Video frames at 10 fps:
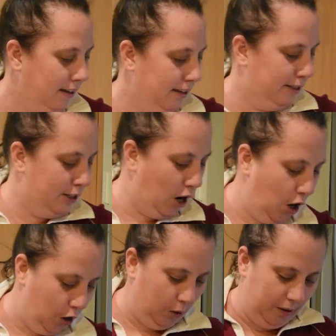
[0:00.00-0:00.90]
So,
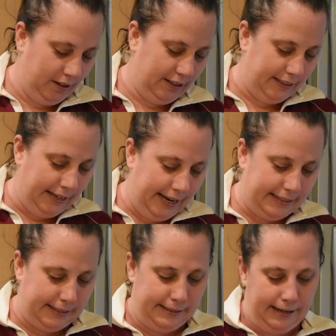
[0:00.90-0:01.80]

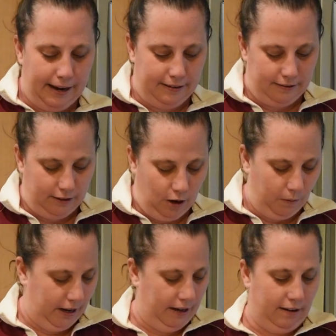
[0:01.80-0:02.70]
let's get going.